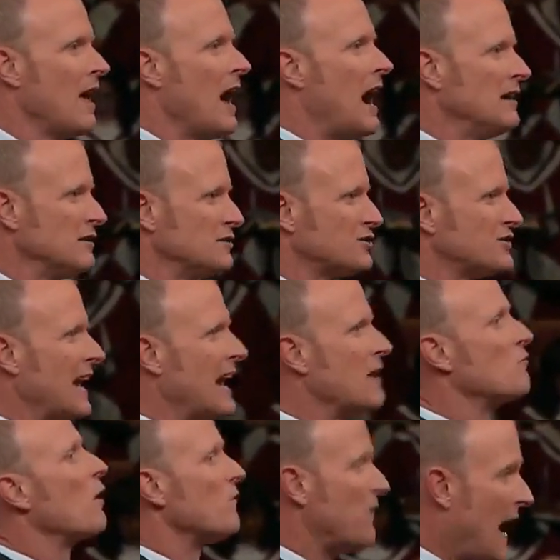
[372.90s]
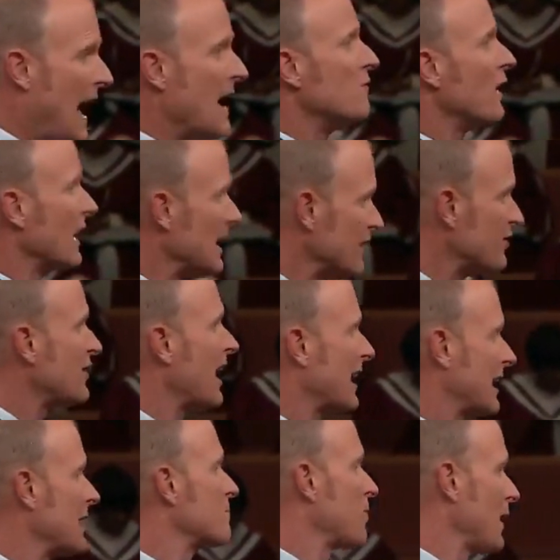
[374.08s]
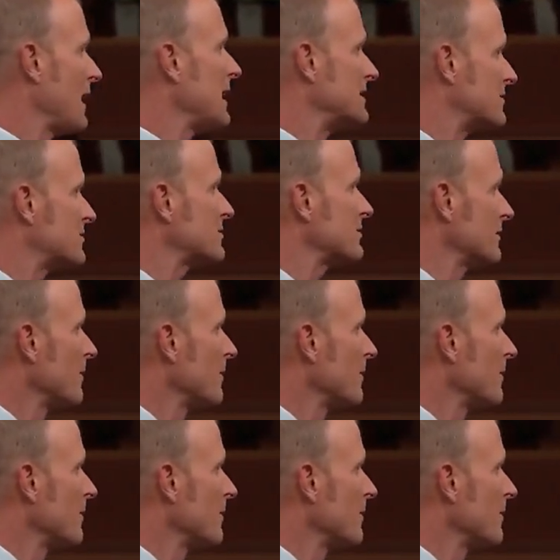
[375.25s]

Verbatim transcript: Understand, revival is taking place